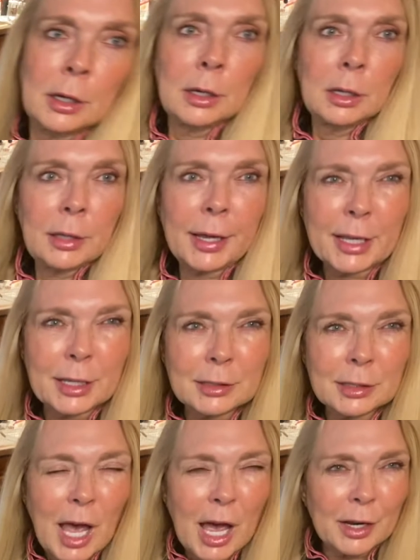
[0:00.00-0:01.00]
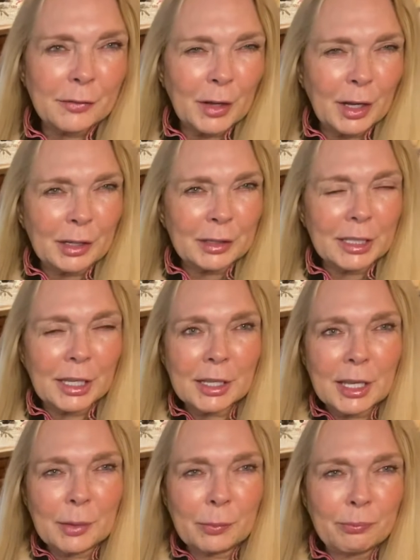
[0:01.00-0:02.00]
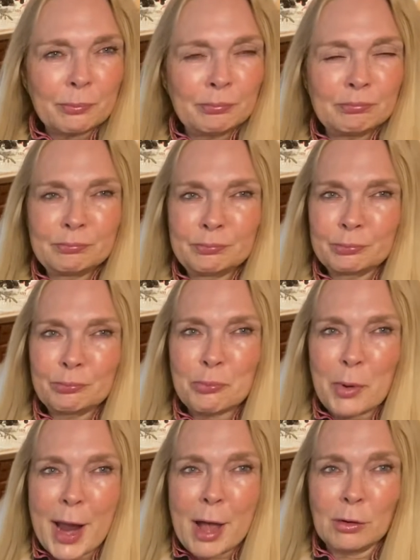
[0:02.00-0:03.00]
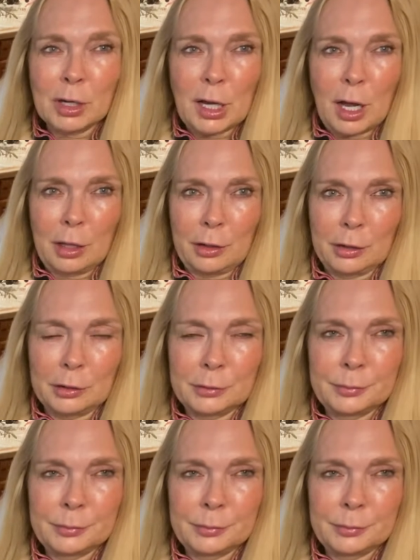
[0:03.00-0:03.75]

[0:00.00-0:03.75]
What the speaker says: like it's kind of a icky brown color.